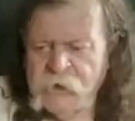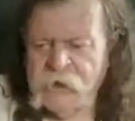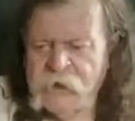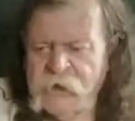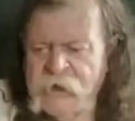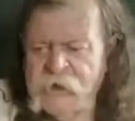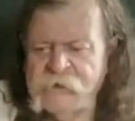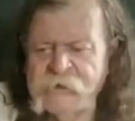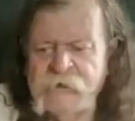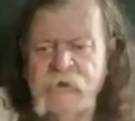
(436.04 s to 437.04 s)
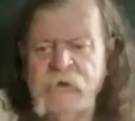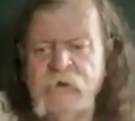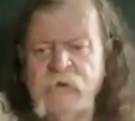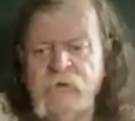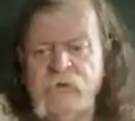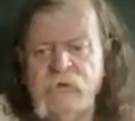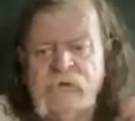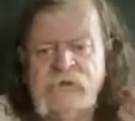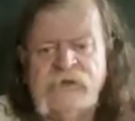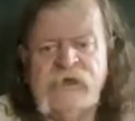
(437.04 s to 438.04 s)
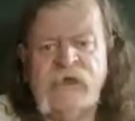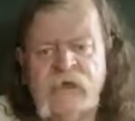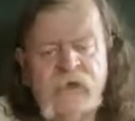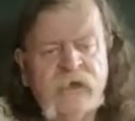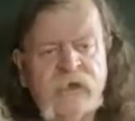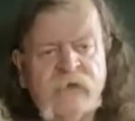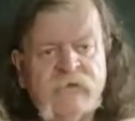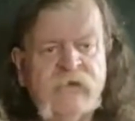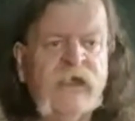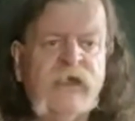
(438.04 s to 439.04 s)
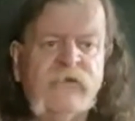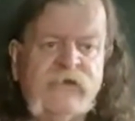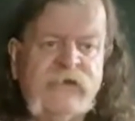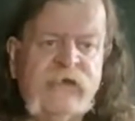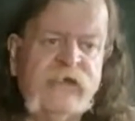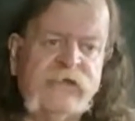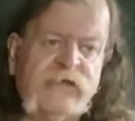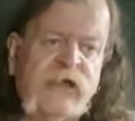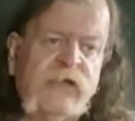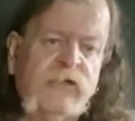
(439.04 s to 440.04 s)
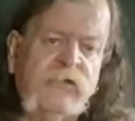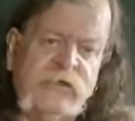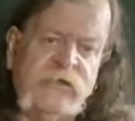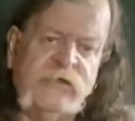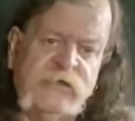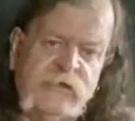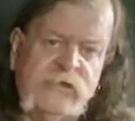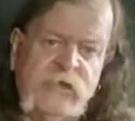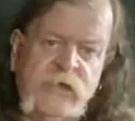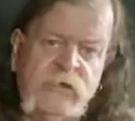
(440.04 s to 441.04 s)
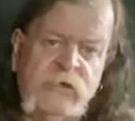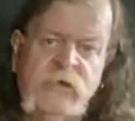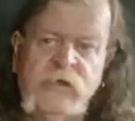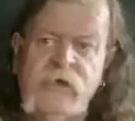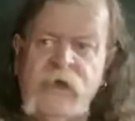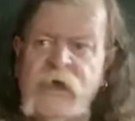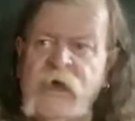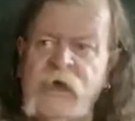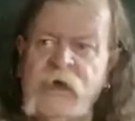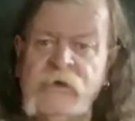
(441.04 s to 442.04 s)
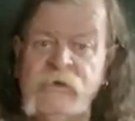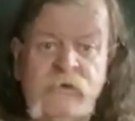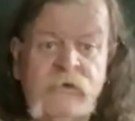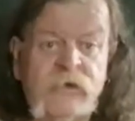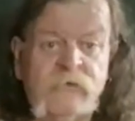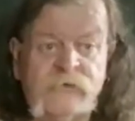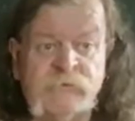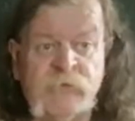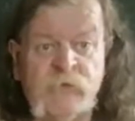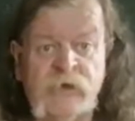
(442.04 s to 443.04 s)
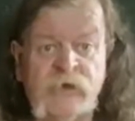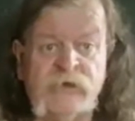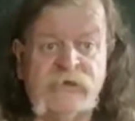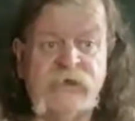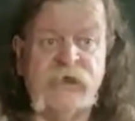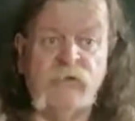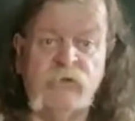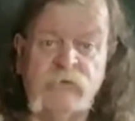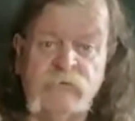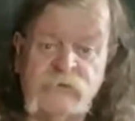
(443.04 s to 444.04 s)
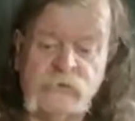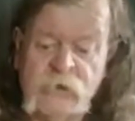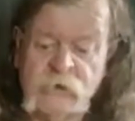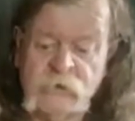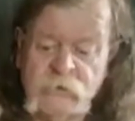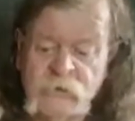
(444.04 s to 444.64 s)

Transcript: And you can see there the death cell, the debtor's cell, and you can go for a spooky night out with them as well.